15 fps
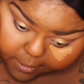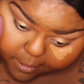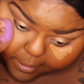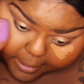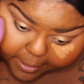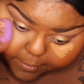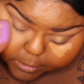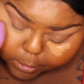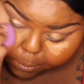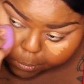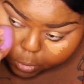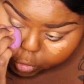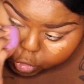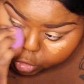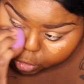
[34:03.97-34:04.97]
Girl, I was
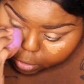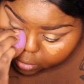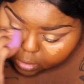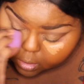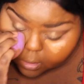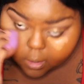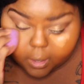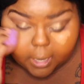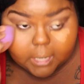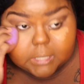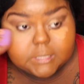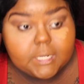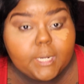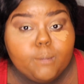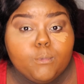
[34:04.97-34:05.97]
emotional. I
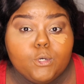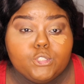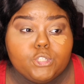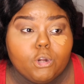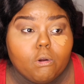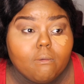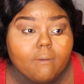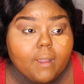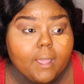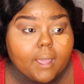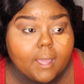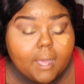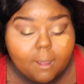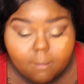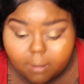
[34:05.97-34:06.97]
was an emotional wreck.
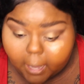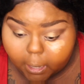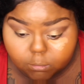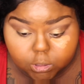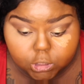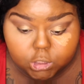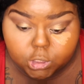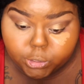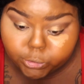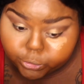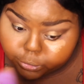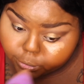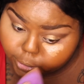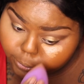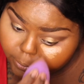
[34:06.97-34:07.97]
I was 2
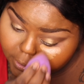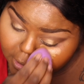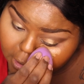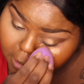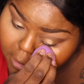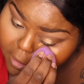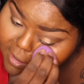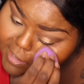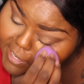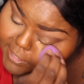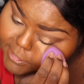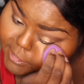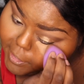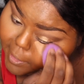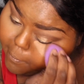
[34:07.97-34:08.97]
through
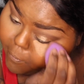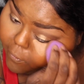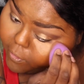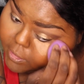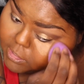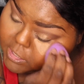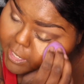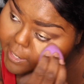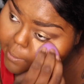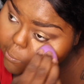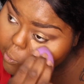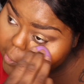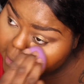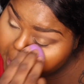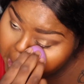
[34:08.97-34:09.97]
Sunday
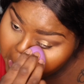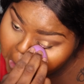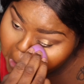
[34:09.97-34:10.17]
morning.